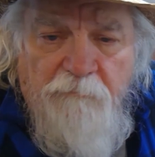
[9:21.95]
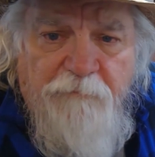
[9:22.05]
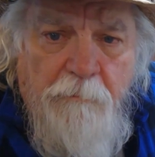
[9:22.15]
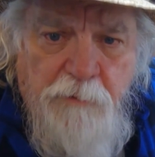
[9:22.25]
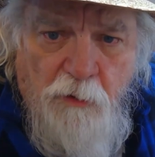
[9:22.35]

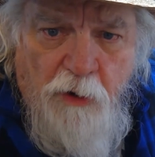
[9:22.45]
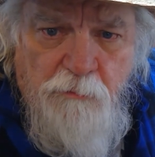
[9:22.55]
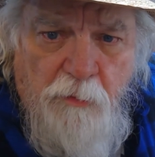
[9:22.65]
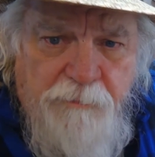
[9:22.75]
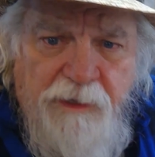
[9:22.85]
from your
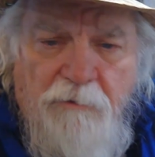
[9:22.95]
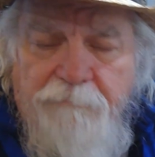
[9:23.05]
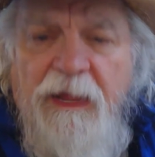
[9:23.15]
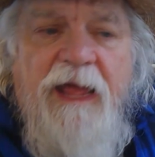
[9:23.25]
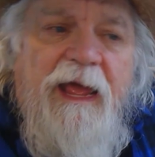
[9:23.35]
automobile
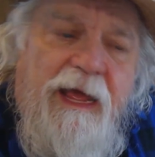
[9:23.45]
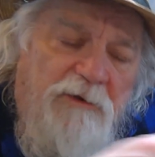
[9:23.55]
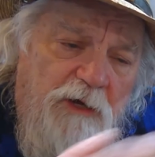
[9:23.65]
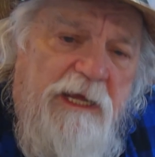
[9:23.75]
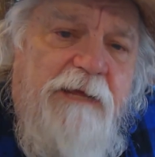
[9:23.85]
and
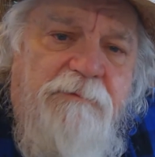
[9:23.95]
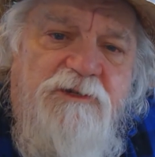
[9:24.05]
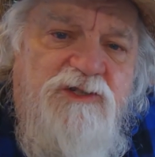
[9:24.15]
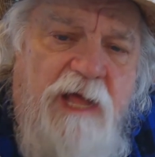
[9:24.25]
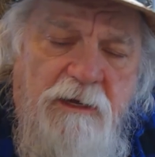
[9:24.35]
you can keep the,